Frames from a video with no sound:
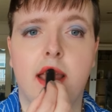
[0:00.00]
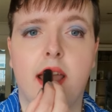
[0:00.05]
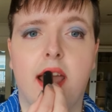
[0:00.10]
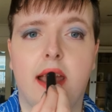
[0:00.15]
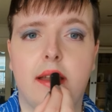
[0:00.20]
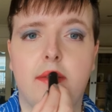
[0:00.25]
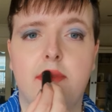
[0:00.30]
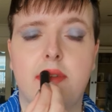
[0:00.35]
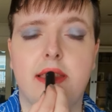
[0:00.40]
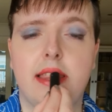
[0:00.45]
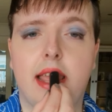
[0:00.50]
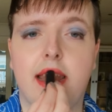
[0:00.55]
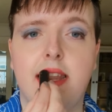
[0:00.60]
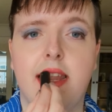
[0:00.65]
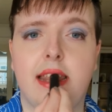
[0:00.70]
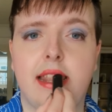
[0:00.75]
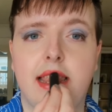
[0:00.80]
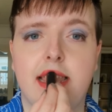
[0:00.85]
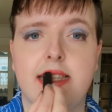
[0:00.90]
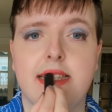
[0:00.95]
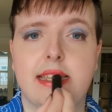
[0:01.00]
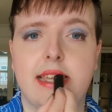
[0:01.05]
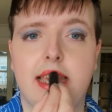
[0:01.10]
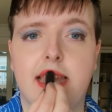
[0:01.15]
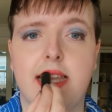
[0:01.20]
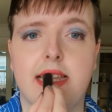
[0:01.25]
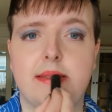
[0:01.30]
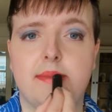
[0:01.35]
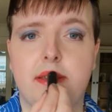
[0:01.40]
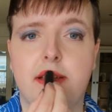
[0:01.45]
And in this
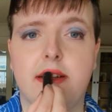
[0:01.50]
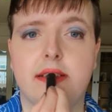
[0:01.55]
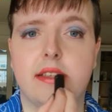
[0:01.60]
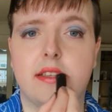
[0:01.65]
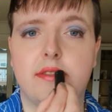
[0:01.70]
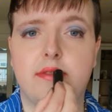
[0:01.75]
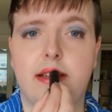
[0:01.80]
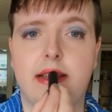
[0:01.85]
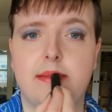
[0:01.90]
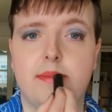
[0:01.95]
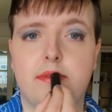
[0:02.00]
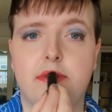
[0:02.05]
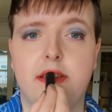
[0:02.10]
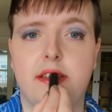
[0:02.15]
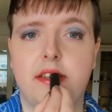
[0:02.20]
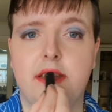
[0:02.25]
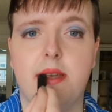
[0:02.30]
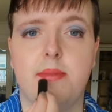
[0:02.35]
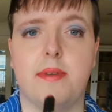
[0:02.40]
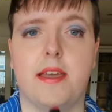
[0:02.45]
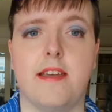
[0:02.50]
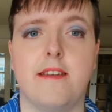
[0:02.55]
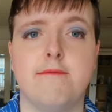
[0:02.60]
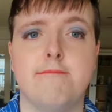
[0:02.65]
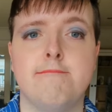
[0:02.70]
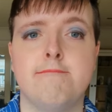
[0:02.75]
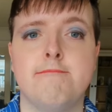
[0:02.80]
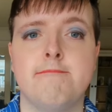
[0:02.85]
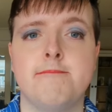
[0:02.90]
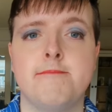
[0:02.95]
case, because it's raspberry shimmer,
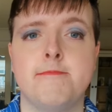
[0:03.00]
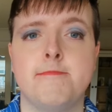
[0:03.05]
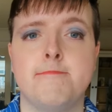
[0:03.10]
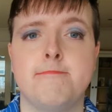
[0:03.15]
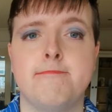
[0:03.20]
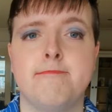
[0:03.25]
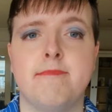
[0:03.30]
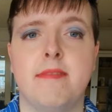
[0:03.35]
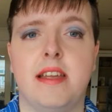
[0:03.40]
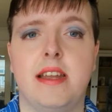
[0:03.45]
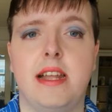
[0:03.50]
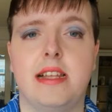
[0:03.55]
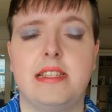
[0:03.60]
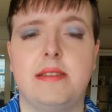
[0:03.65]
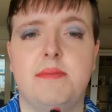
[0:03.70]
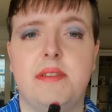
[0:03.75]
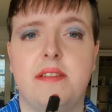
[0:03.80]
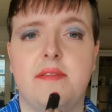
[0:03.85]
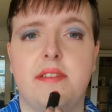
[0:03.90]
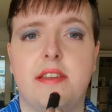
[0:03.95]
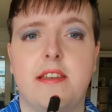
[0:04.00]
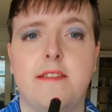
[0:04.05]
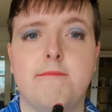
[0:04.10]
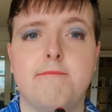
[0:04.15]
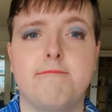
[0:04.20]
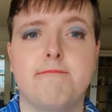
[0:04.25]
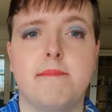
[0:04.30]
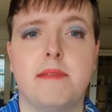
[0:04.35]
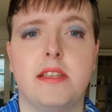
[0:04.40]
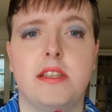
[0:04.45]
it adds a bit of a
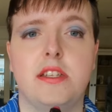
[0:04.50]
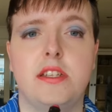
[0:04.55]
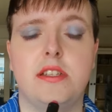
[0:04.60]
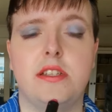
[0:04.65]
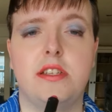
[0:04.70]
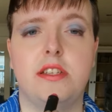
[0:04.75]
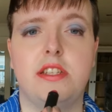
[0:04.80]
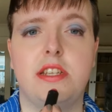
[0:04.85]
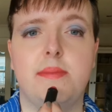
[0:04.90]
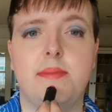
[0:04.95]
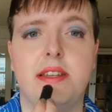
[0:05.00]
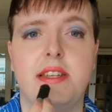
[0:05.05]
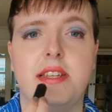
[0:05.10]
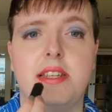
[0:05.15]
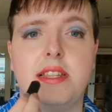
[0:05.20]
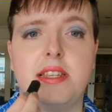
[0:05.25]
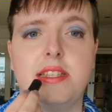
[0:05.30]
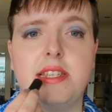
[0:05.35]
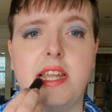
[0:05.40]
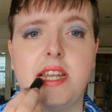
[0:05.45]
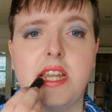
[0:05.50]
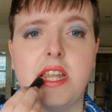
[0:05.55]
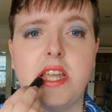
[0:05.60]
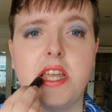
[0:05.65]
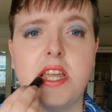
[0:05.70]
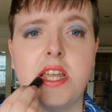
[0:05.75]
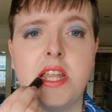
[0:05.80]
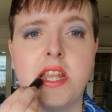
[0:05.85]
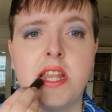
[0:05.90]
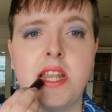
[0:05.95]
shimmer to the
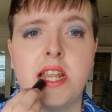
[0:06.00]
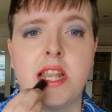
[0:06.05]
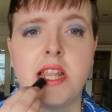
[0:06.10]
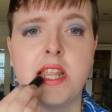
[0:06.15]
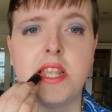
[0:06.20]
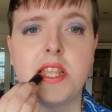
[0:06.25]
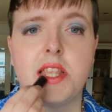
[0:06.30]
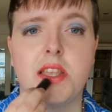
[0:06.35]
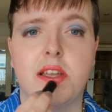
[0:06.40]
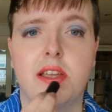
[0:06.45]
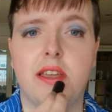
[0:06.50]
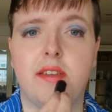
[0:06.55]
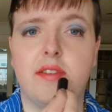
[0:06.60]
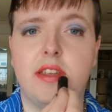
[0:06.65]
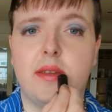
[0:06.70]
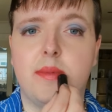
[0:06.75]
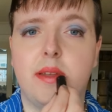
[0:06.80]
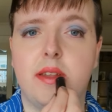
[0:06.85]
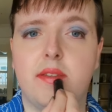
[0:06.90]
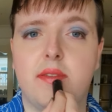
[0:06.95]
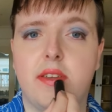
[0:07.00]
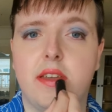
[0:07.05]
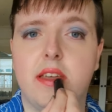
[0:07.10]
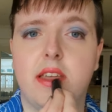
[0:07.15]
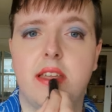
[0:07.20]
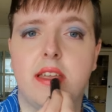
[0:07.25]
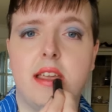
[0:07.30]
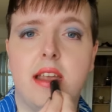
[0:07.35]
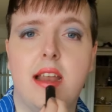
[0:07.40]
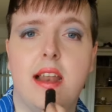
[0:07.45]
centre. So it gives you a bit of a
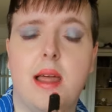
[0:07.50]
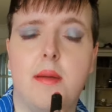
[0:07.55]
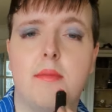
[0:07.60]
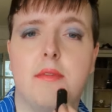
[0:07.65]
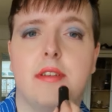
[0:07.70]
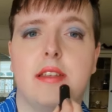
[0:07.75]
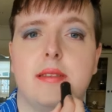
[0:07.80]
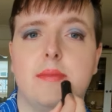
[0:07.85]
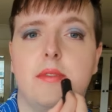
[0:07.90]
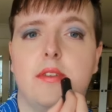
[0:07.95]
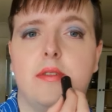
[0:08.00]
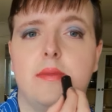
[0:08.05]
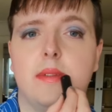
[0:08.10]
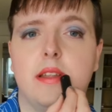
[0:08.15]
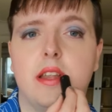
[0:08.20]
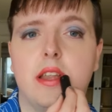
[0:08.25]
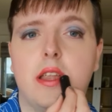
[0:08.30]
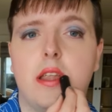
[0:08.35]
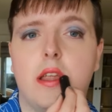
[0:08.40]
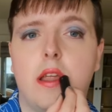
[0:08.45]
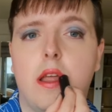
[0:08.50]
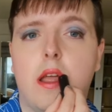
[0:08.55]
glamorous moment.